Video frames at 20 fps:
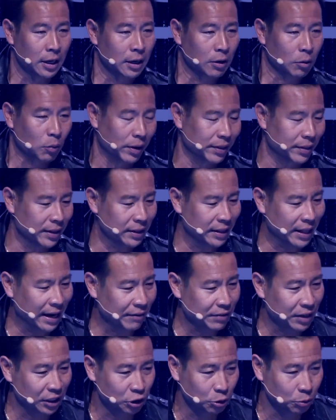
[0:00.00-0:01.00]
when they have
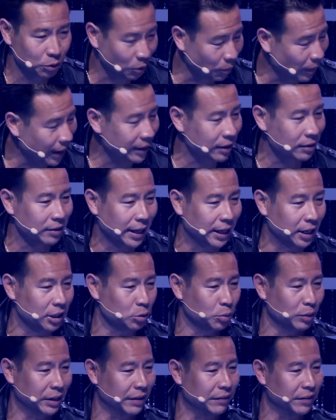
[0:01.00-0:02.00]
an issue with the regulators,
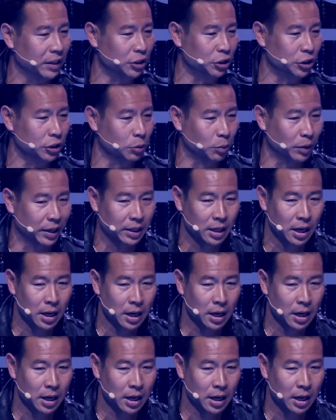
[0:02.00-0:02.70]
when you have an issue with